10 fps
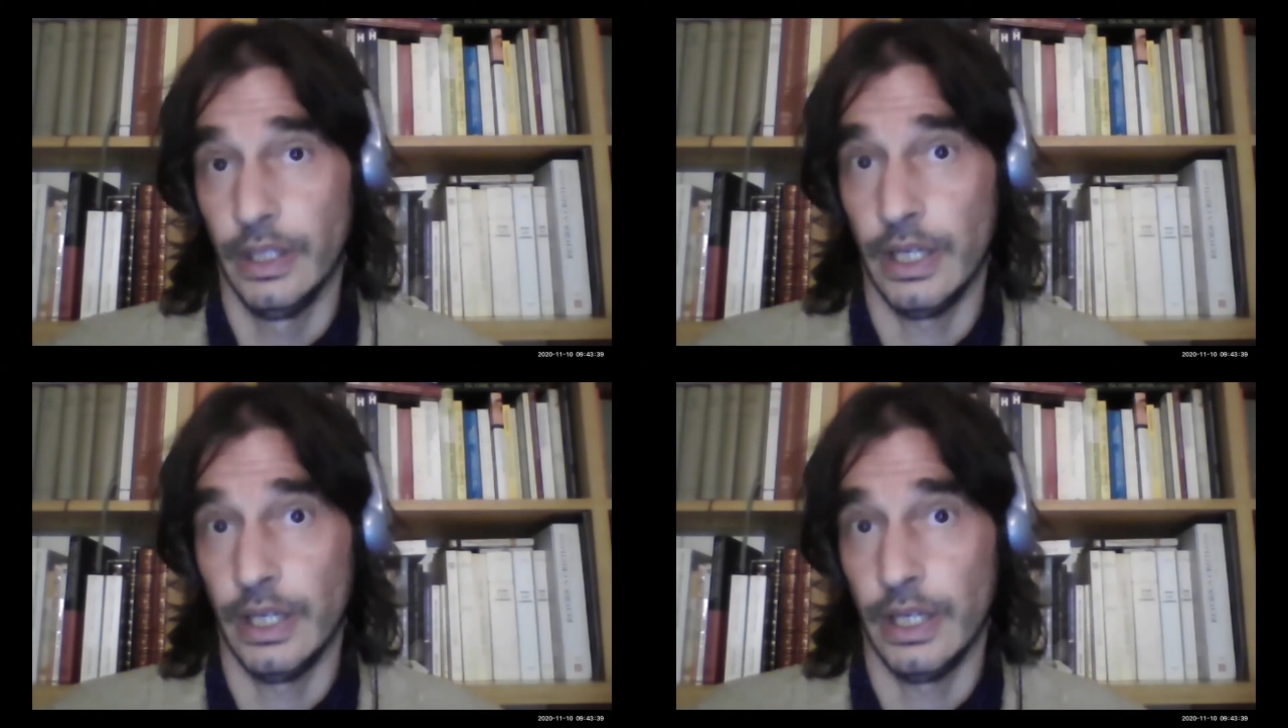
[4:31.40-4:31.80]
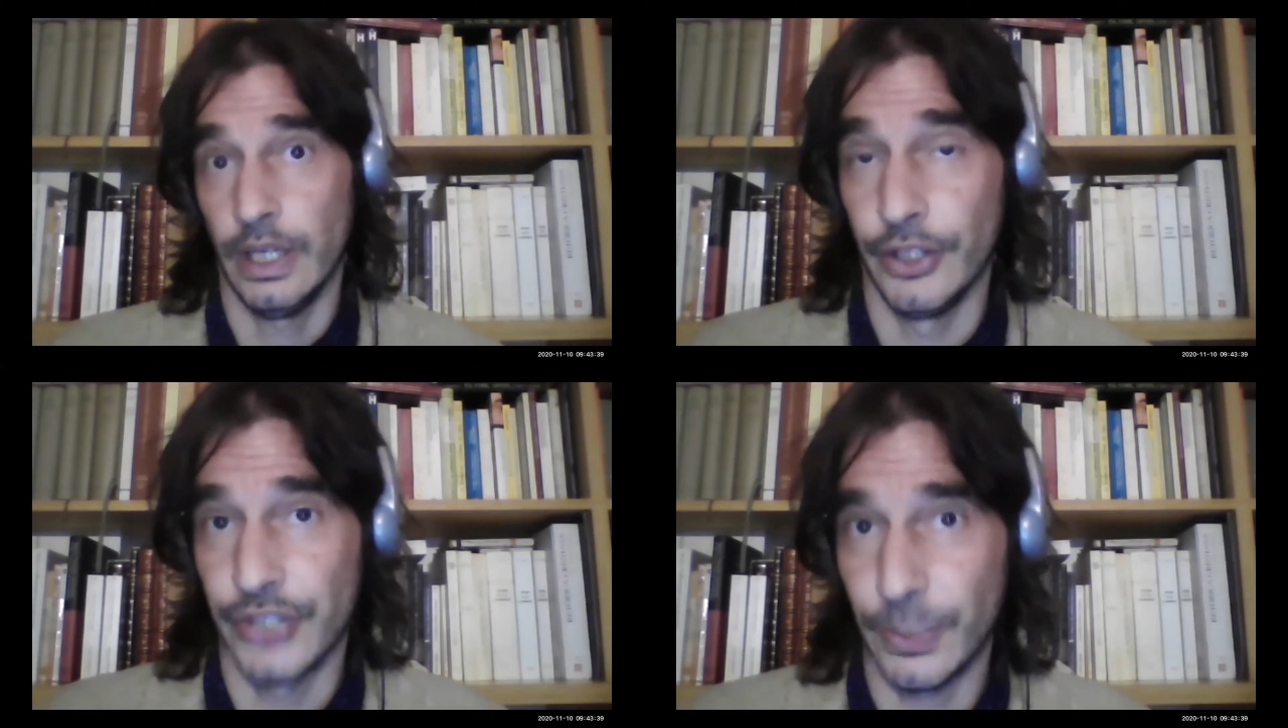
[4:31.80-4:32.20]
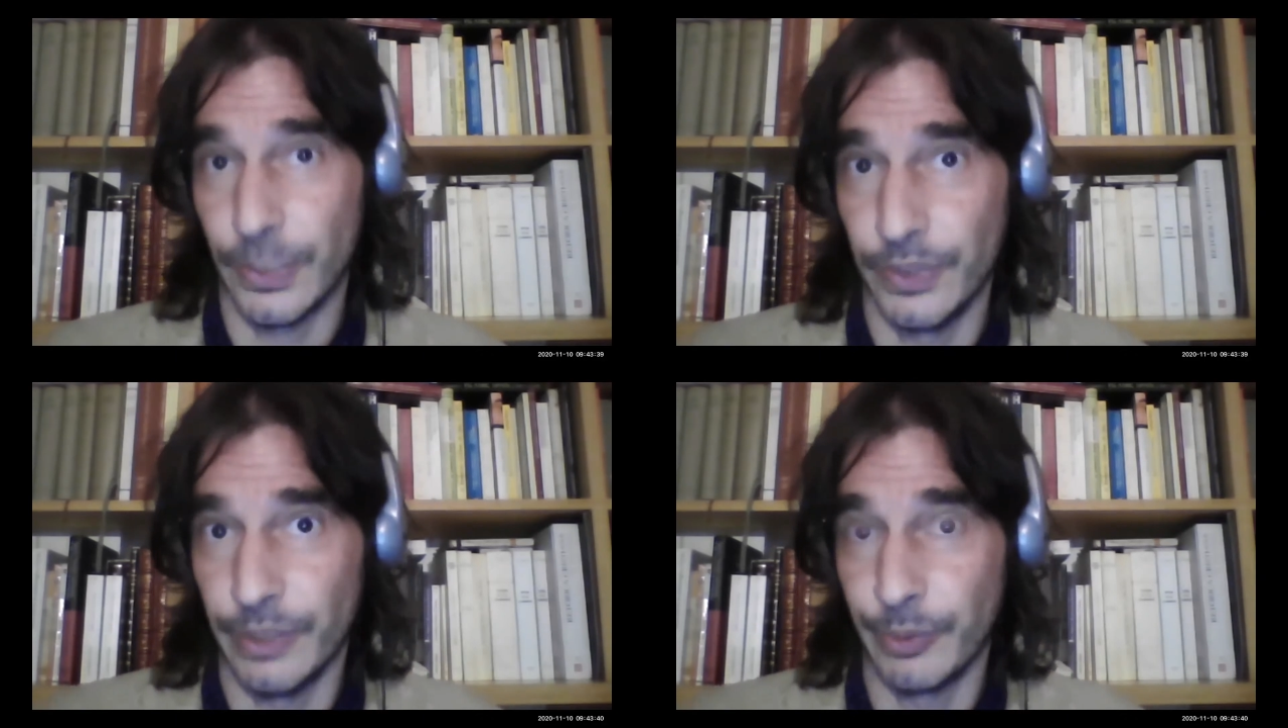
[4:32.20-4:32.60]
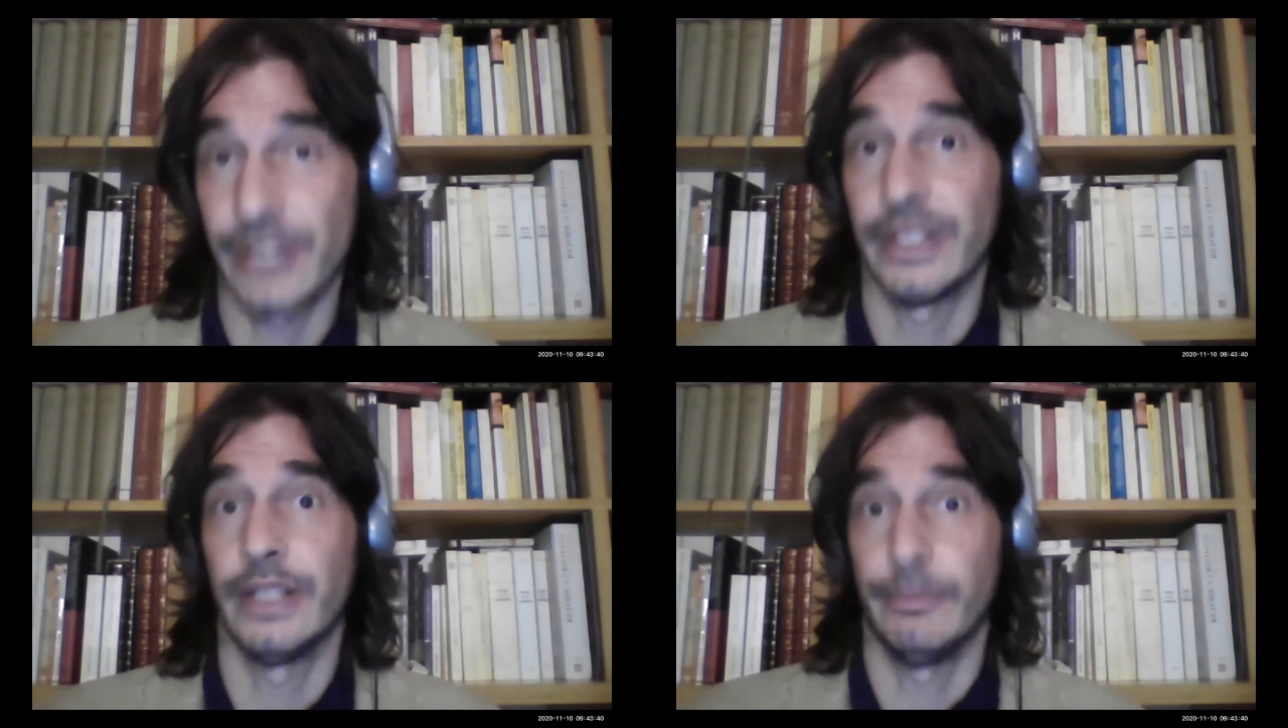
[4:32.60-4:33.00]
not just with the
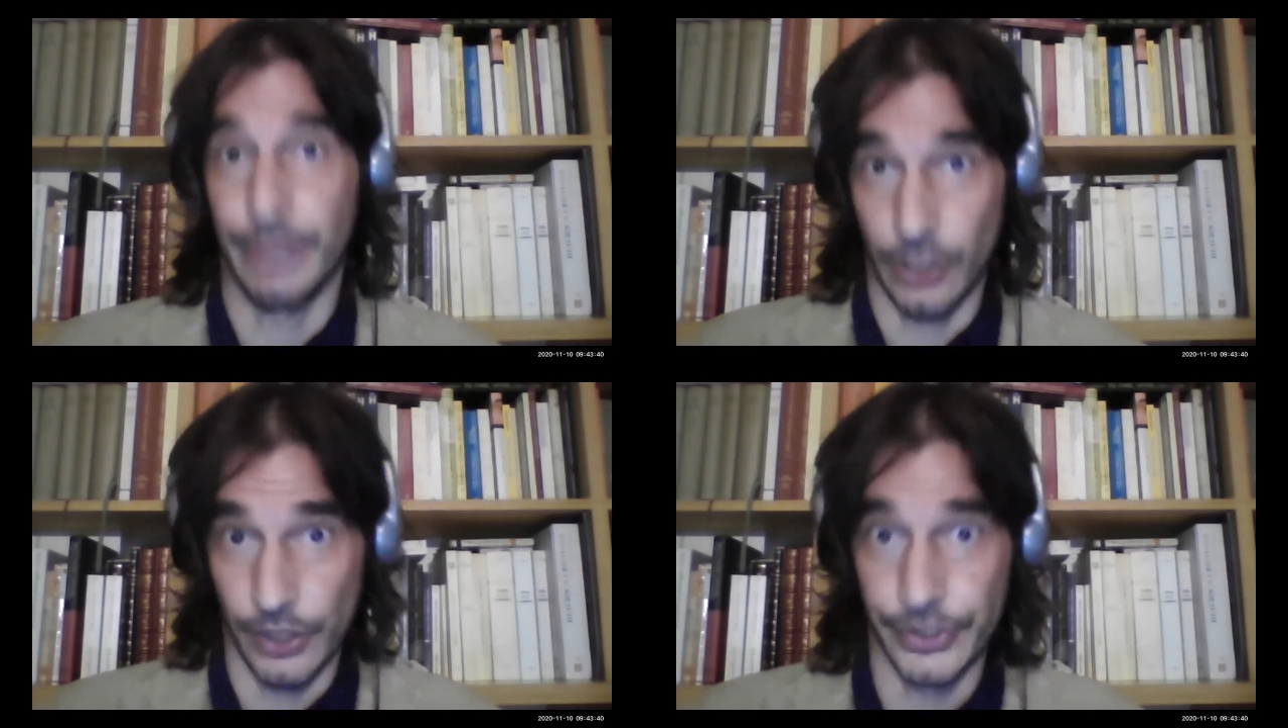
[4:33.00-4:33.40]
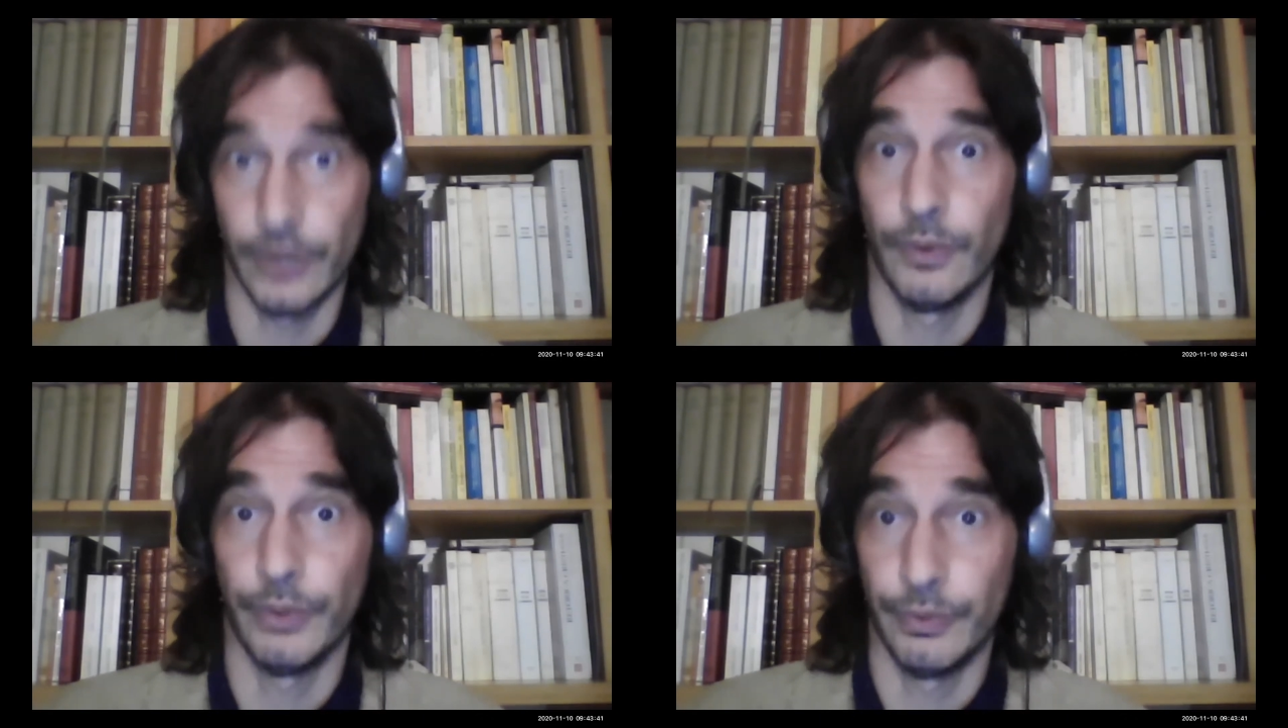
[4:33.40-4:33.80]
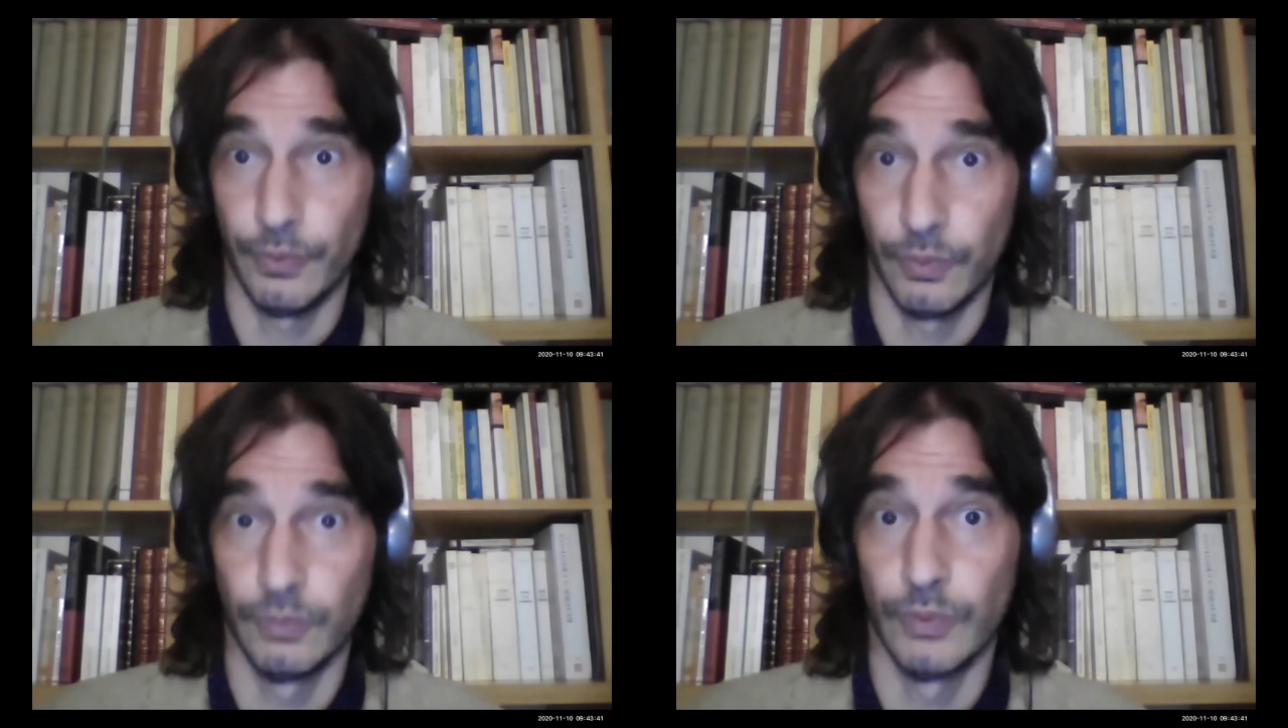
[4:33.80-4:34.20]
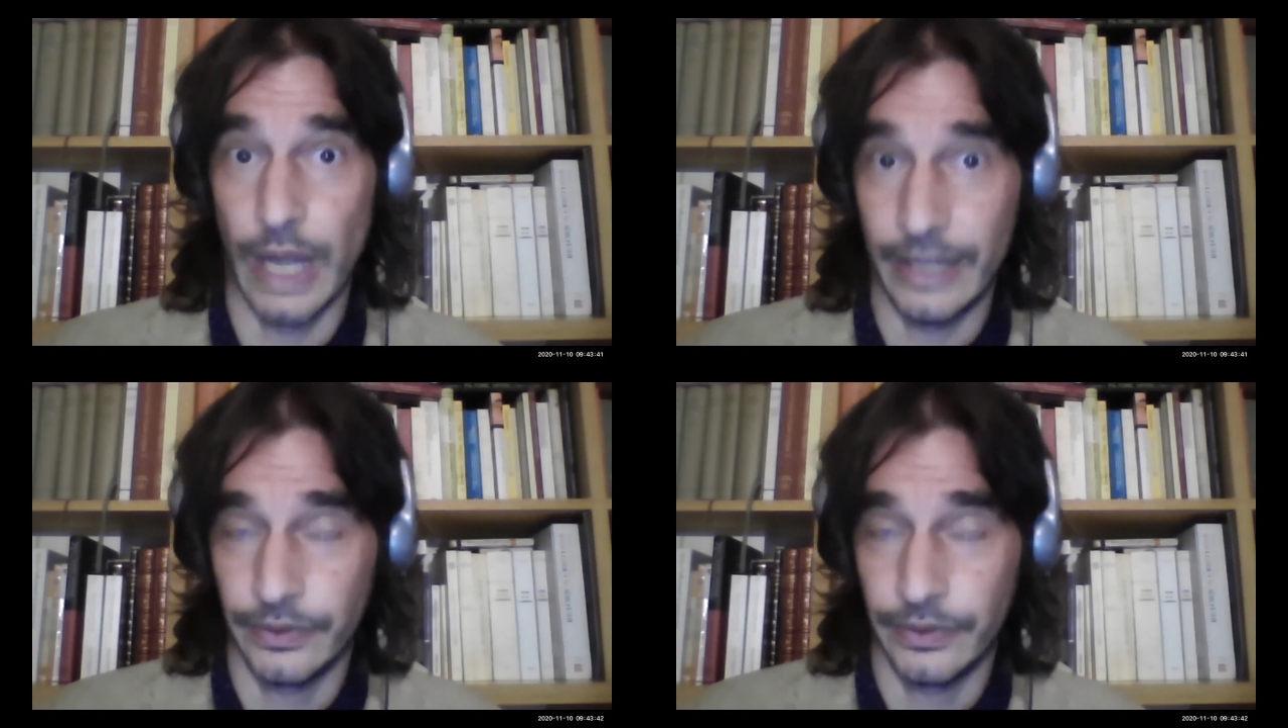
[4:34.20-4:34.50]
present, but also with, as